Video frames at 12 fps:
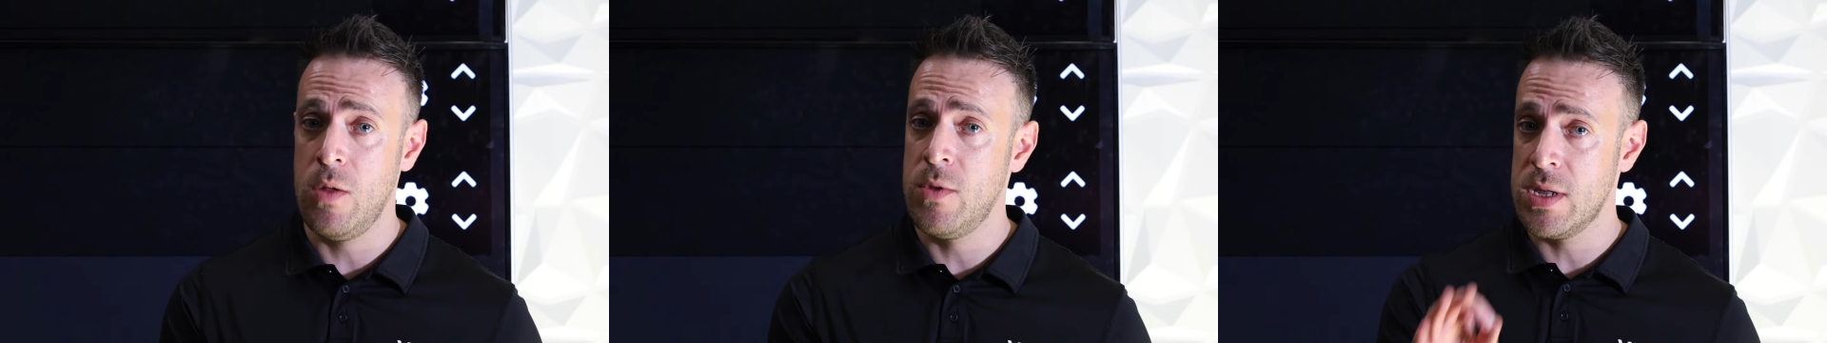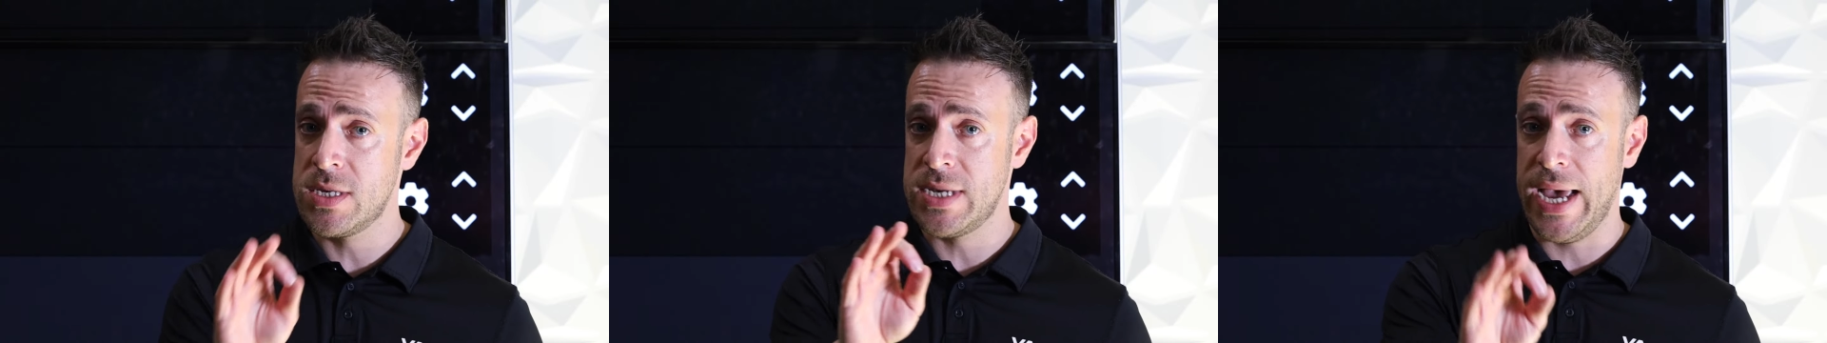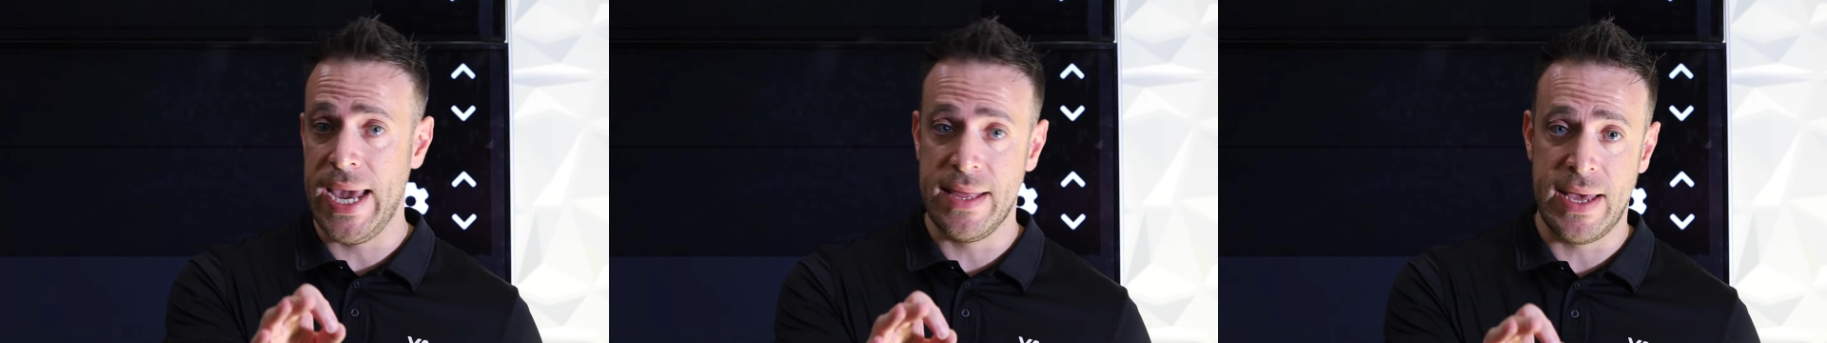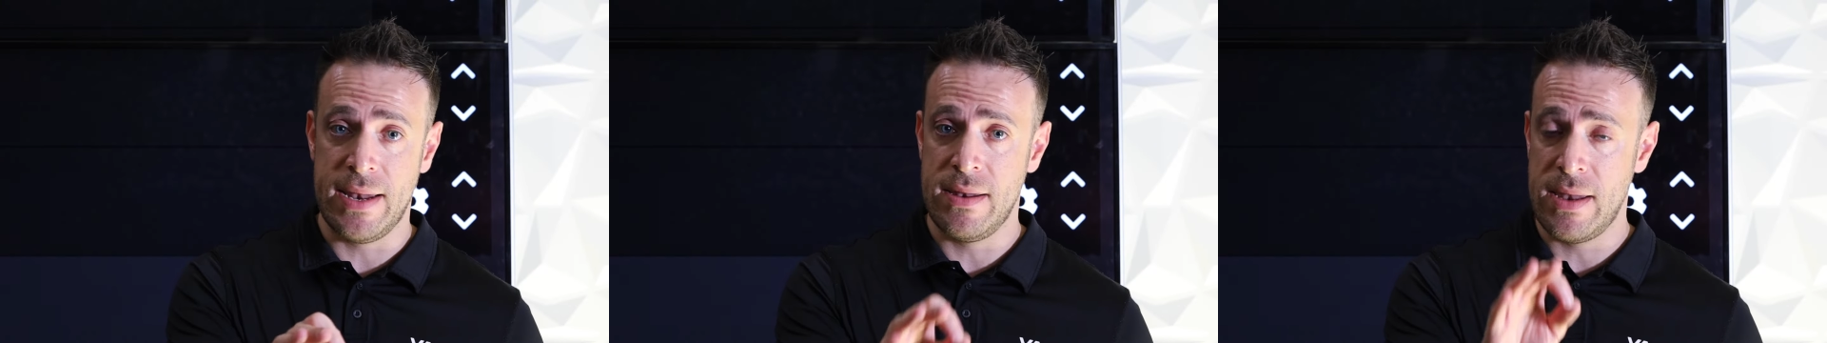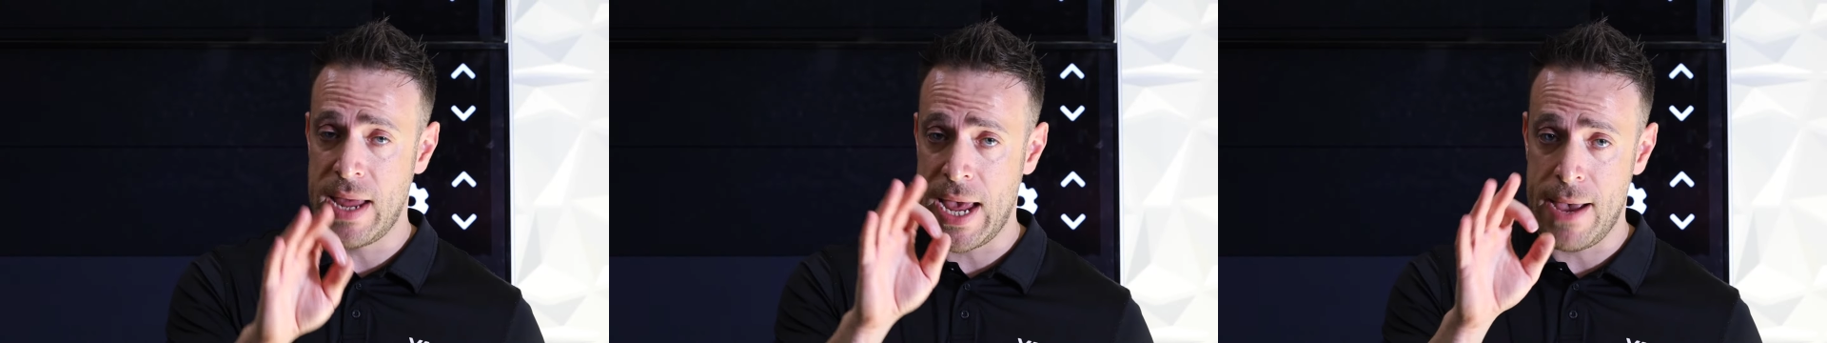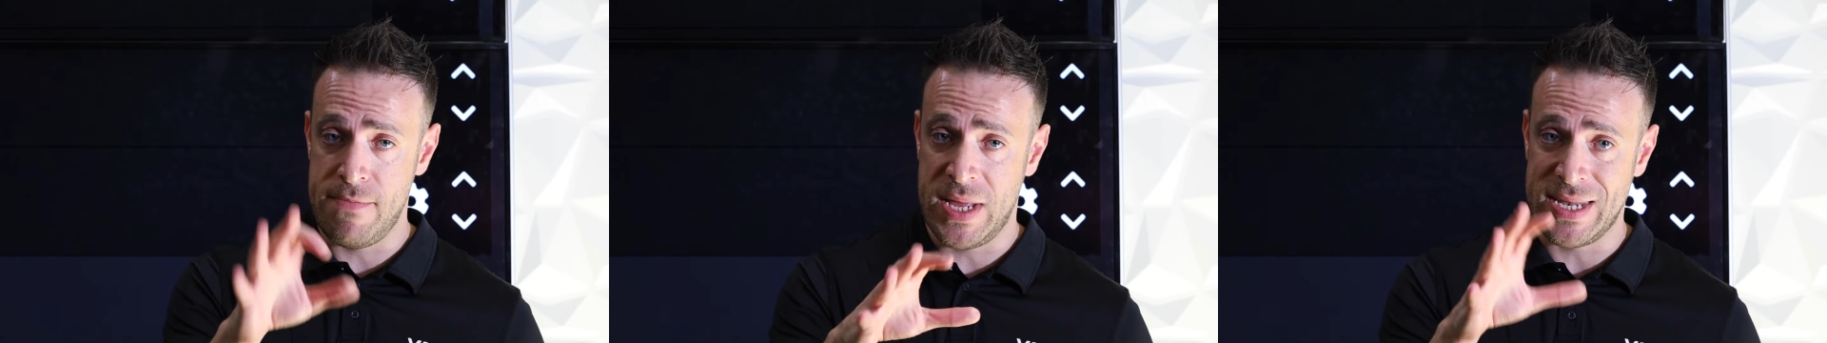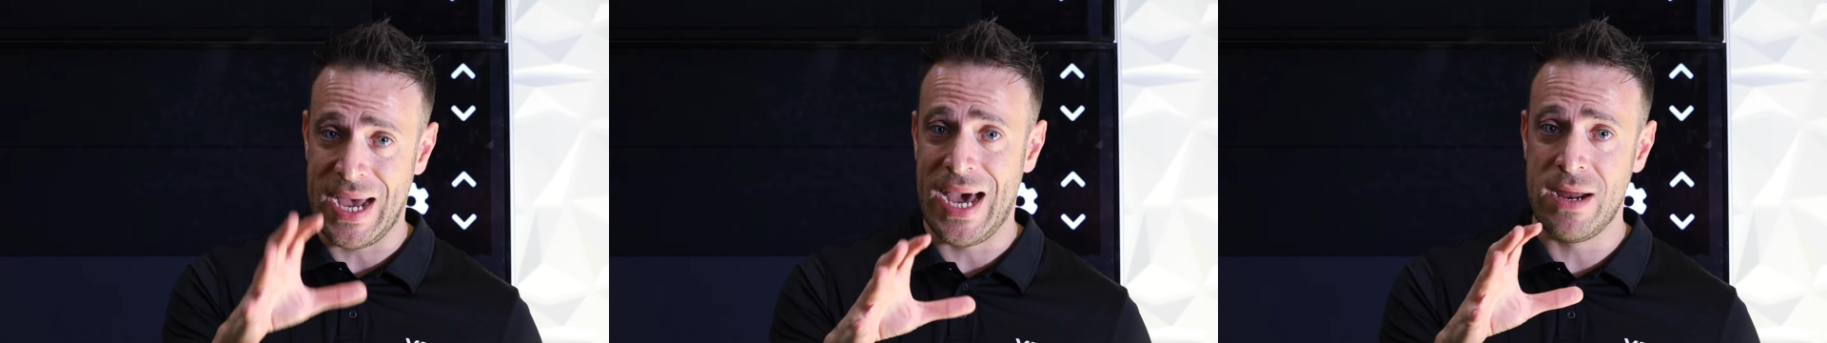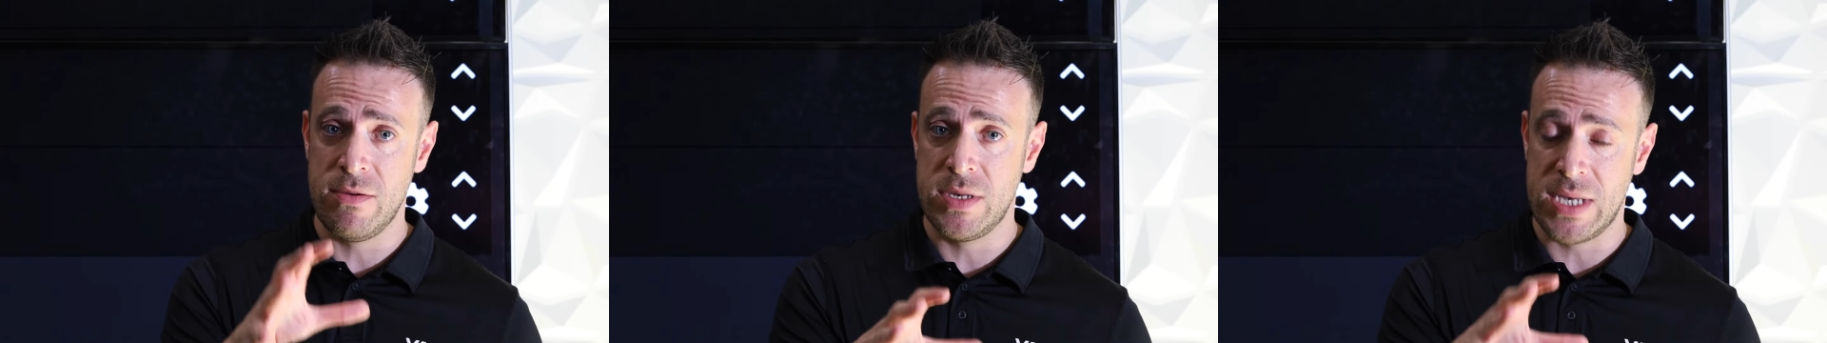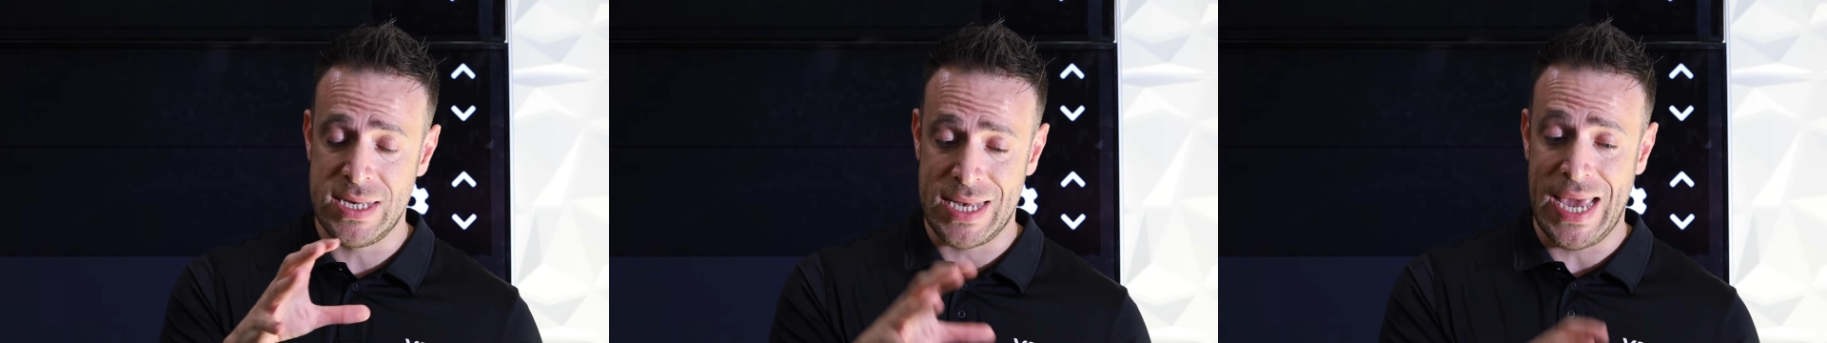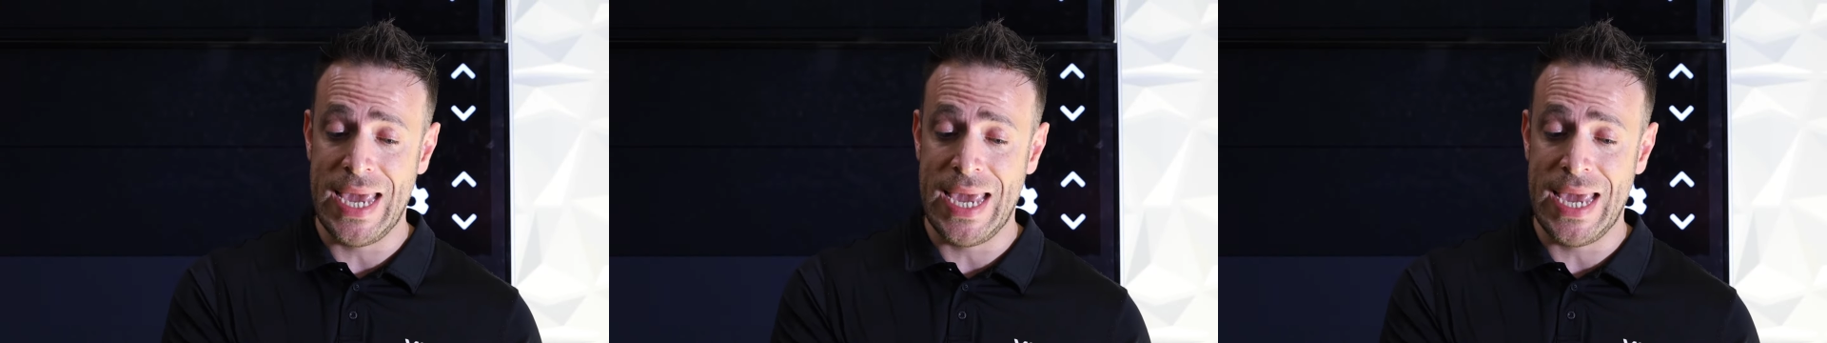I'm not saying that the data is